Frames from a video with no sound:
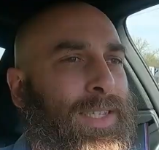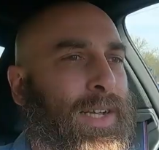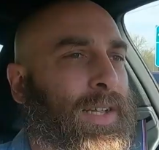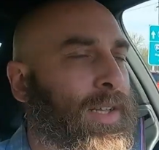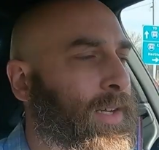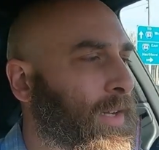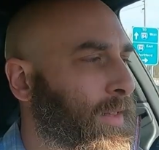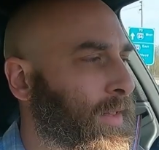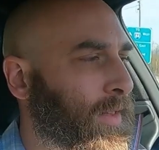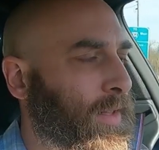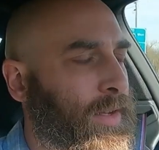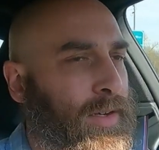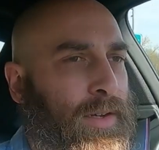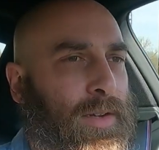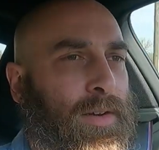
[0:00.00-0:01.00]
solid, other
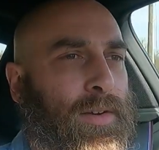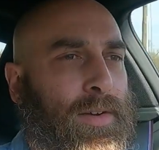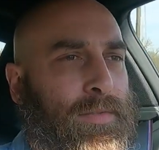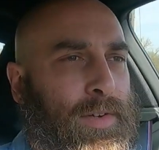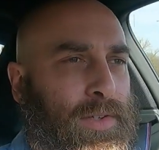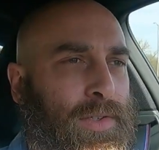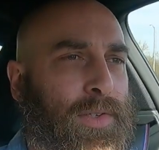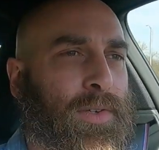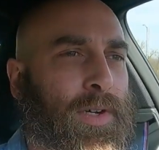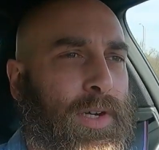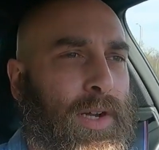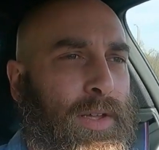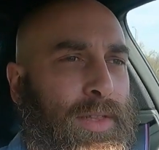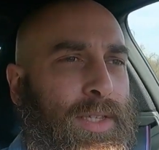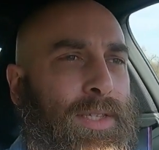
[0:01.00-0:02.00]
than, you know, if you're
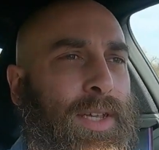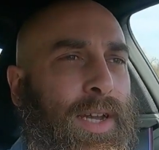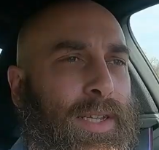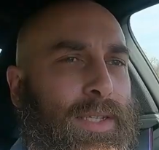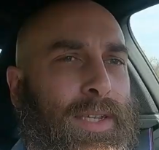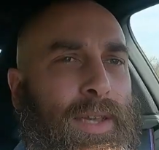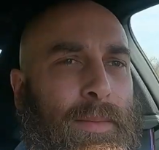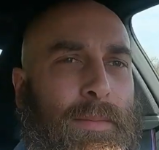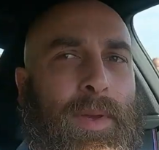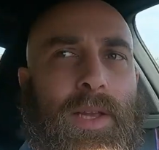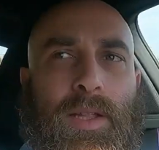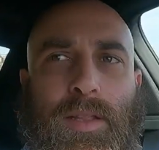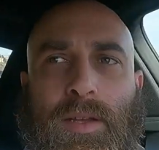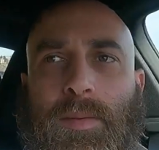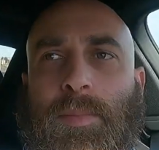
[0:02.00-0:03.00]
short on the sides, it can be
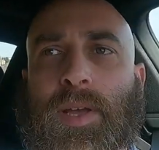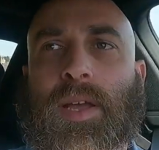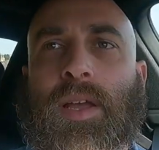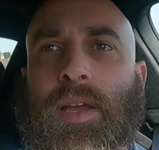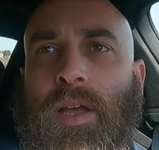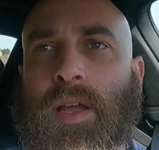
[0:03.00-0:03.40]
a little bit